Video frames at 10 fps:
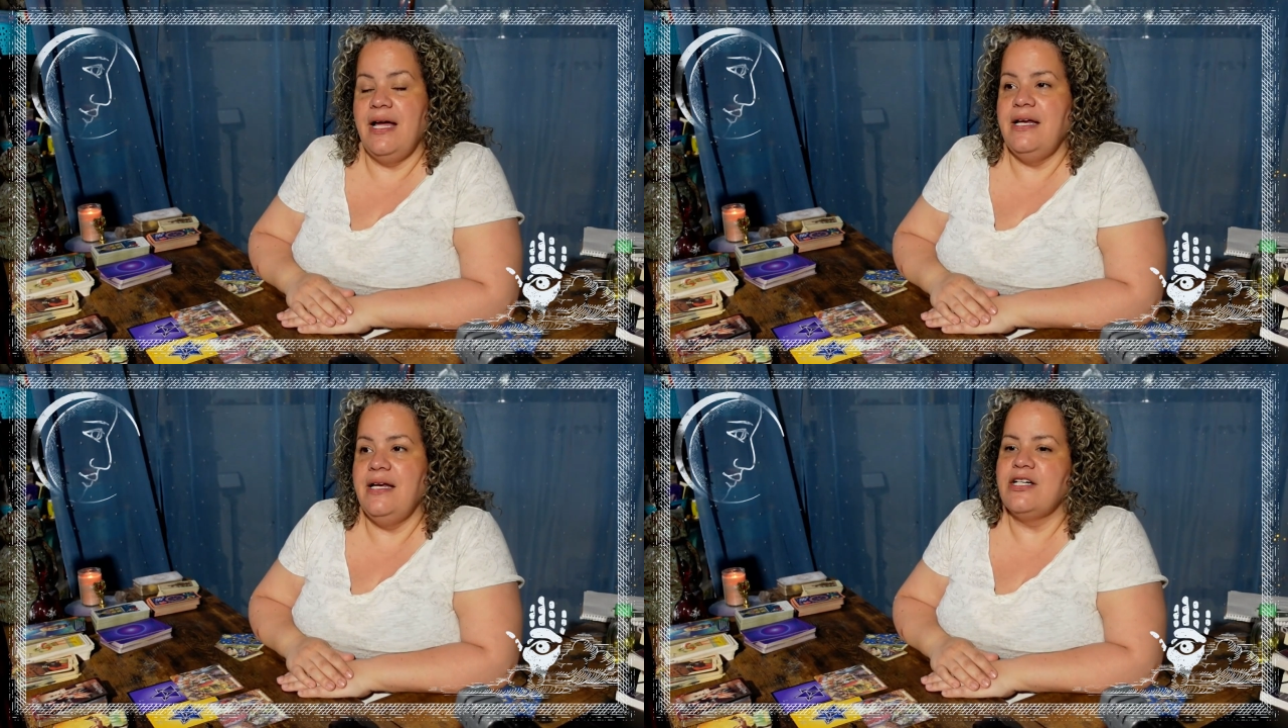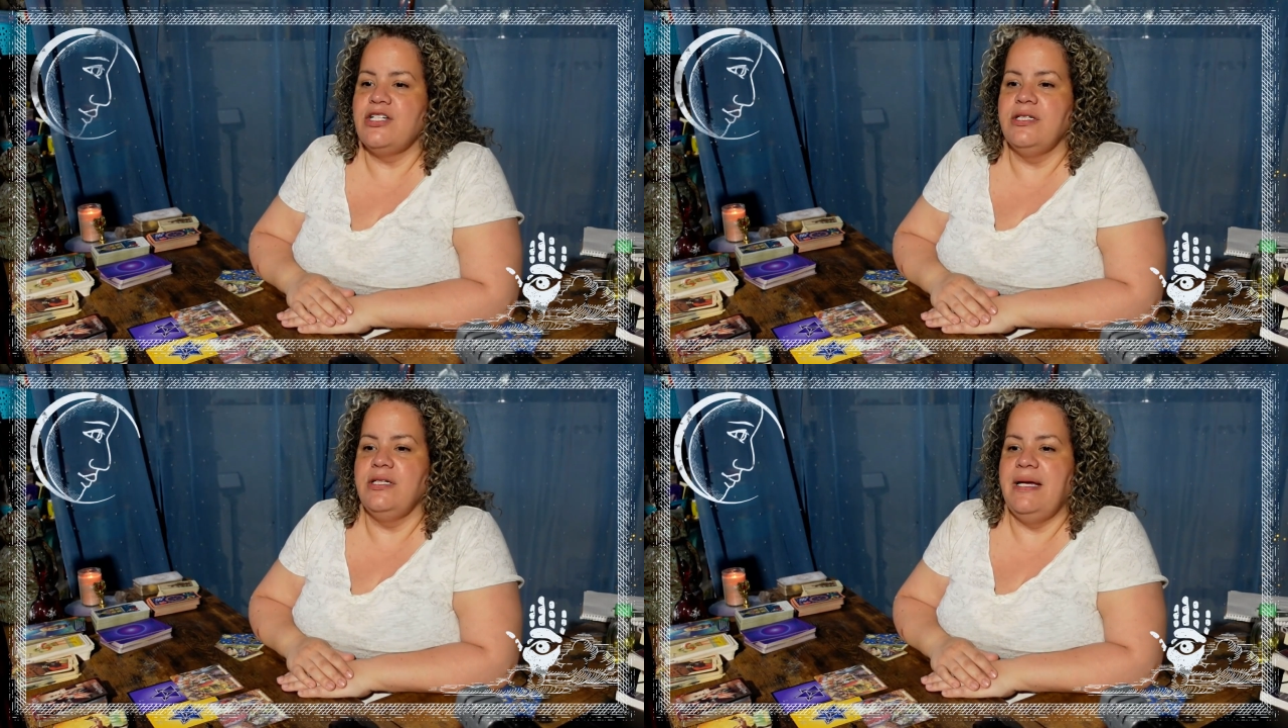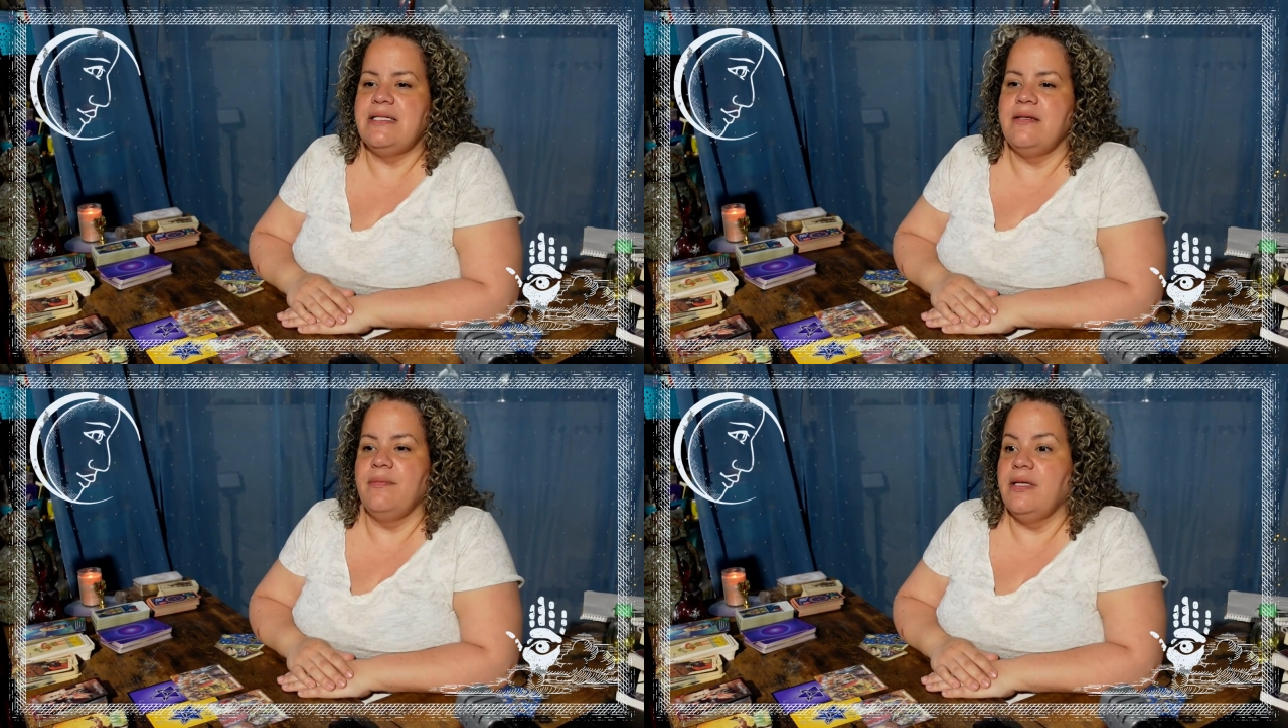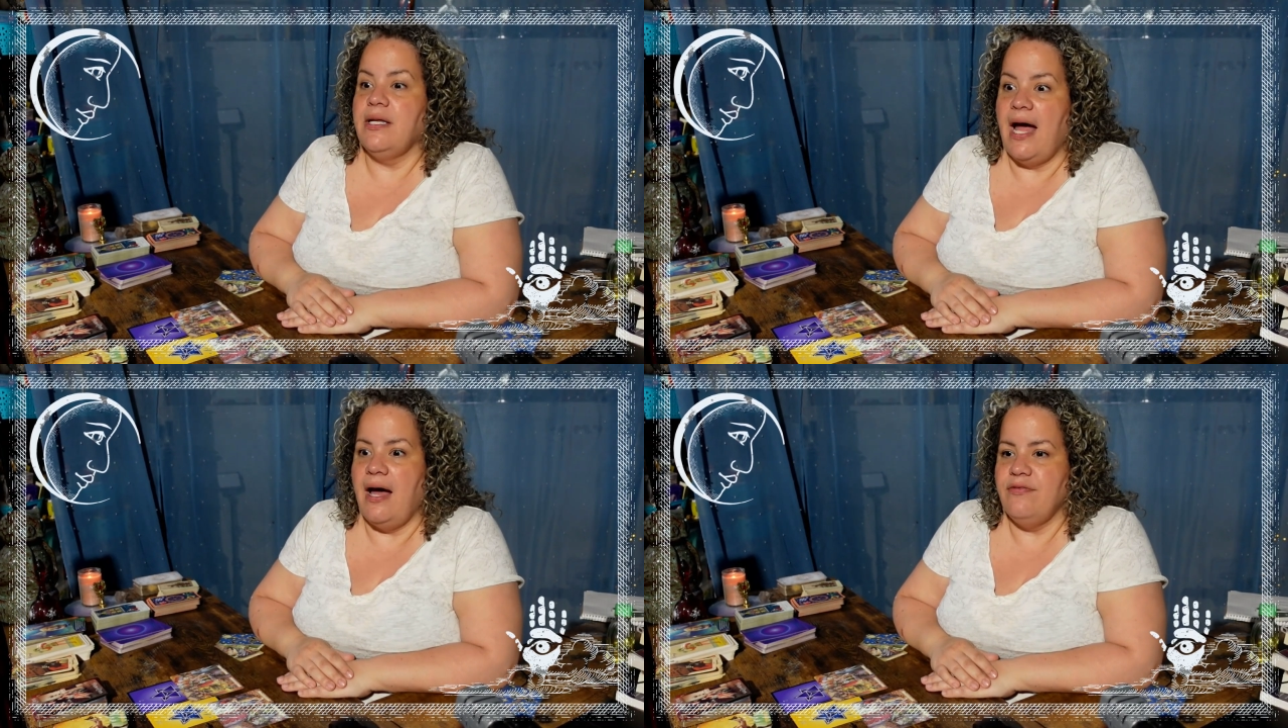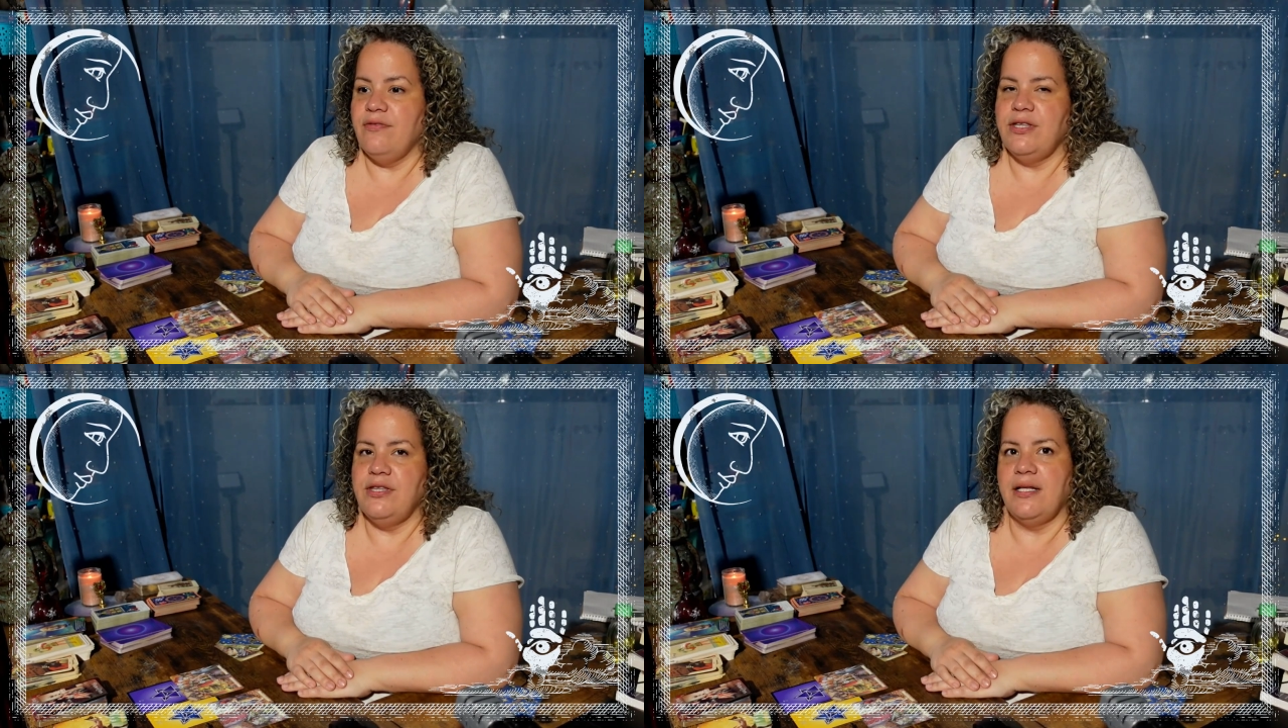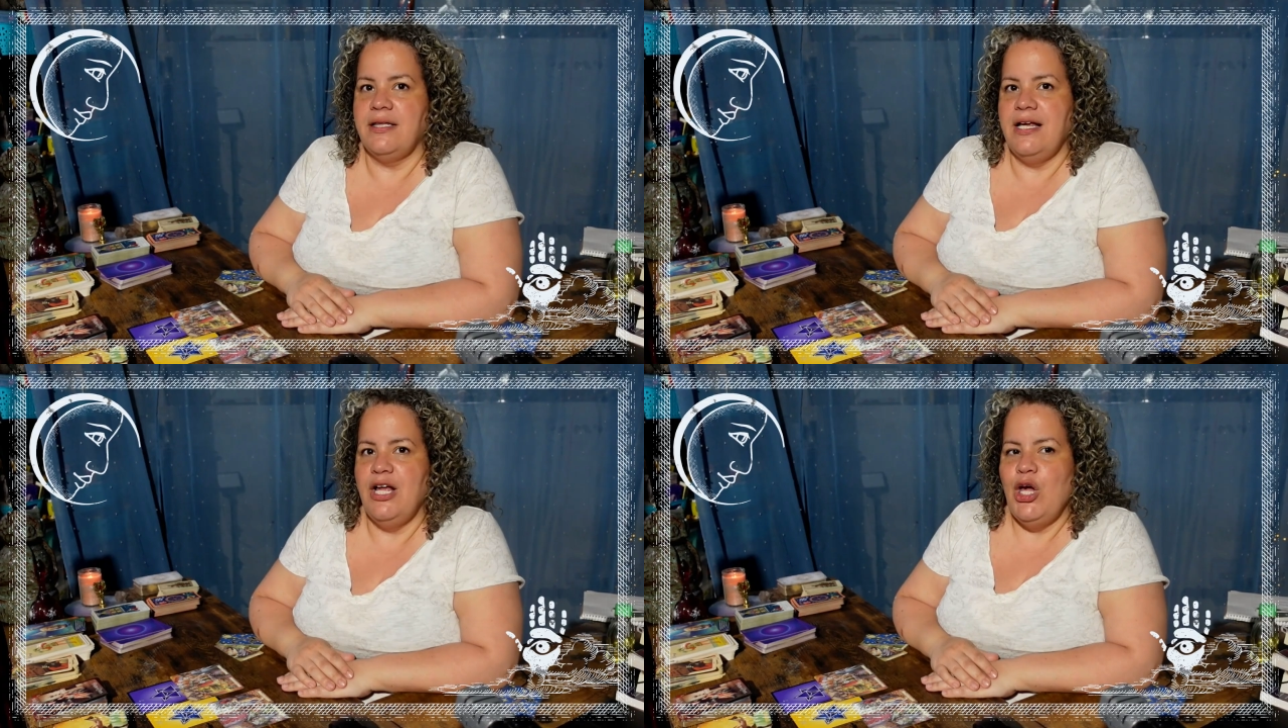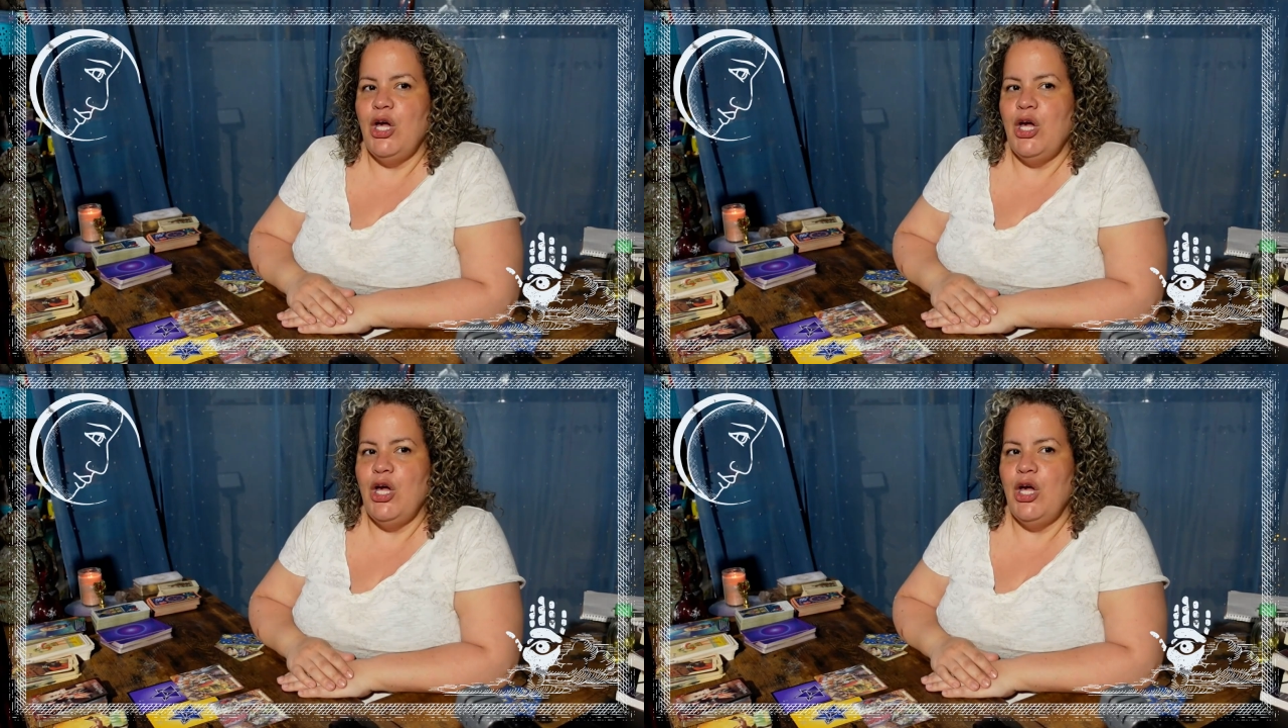And it actually makes them laugh, the thought that